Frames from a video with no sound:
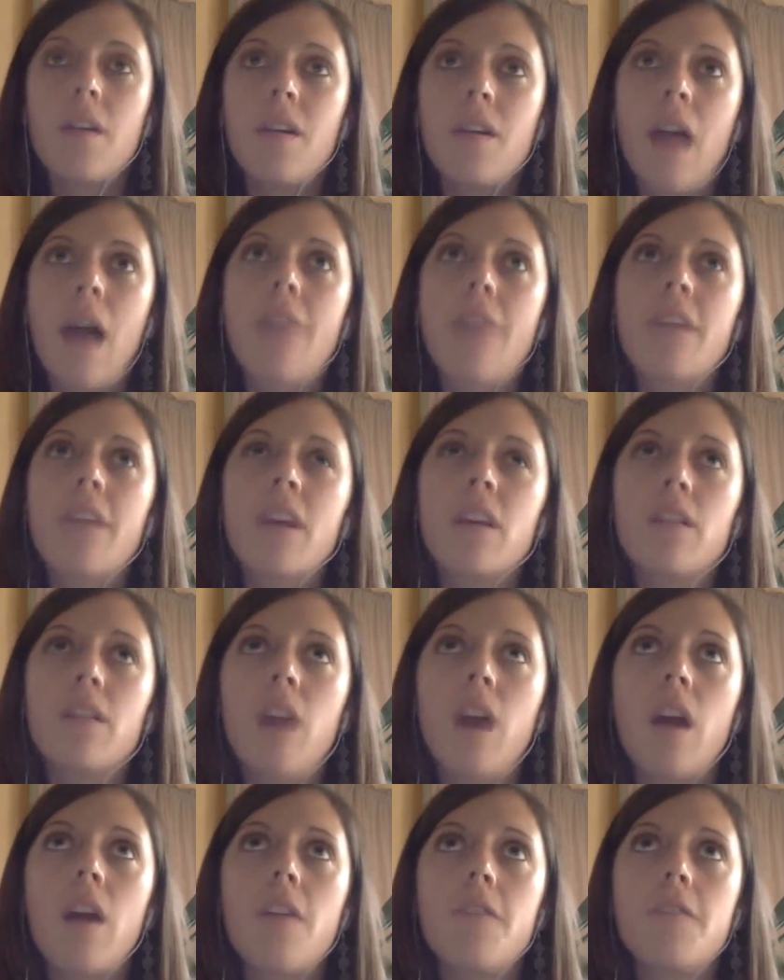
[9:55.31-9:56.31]
having a
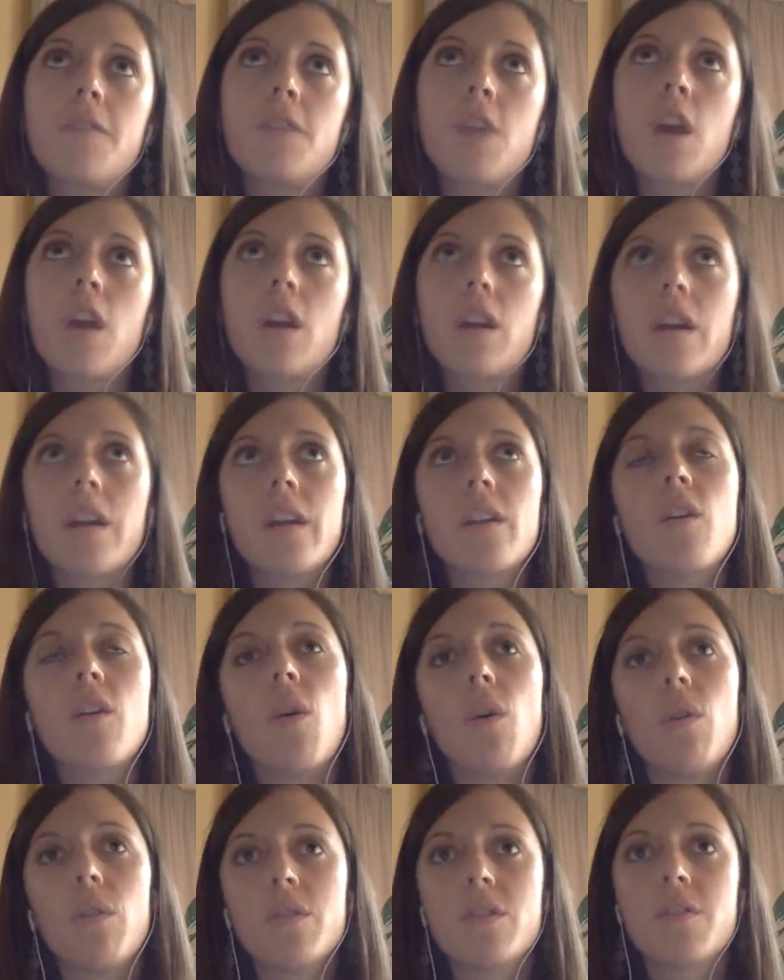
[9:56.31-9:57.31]
lot of targeted
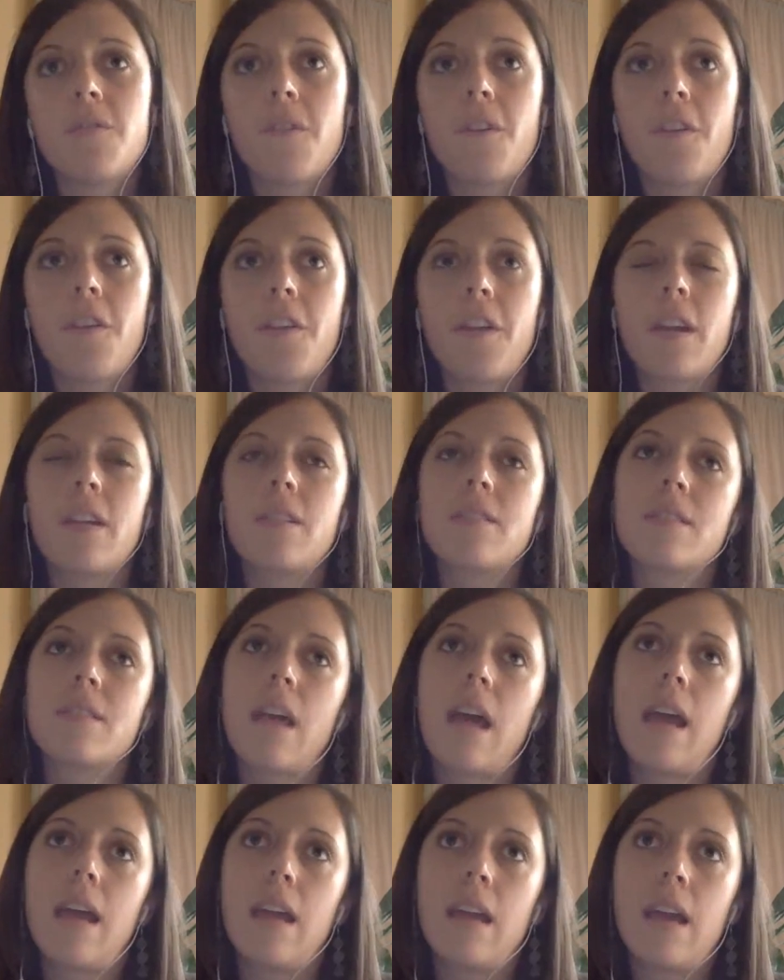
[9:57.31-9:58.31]
goals for things
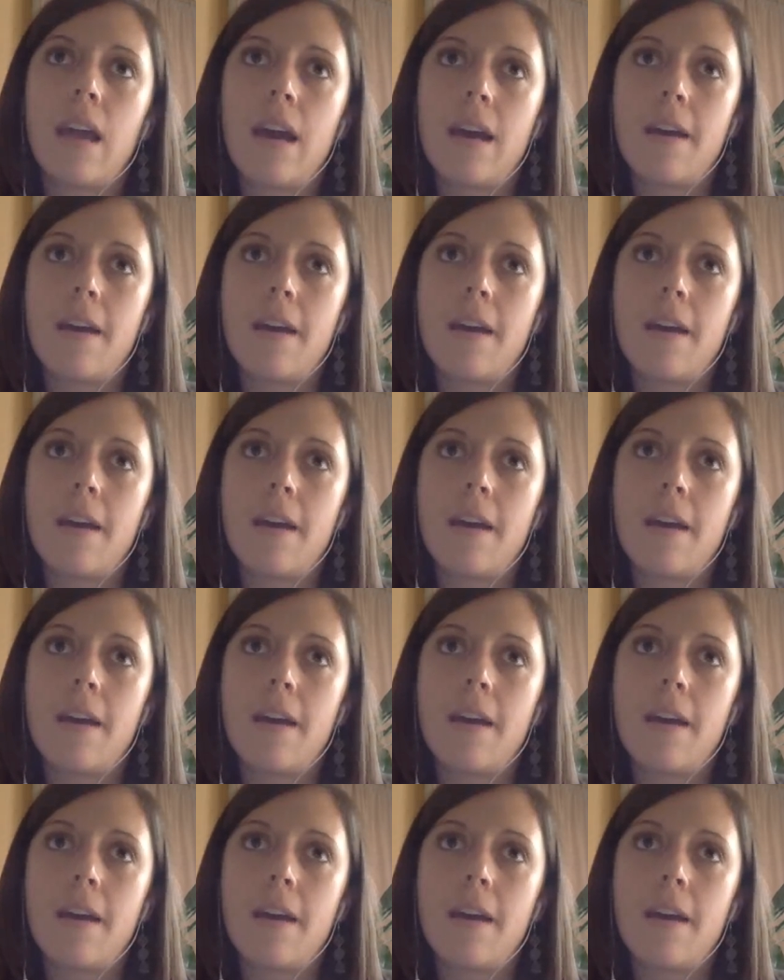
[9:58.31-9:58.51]
like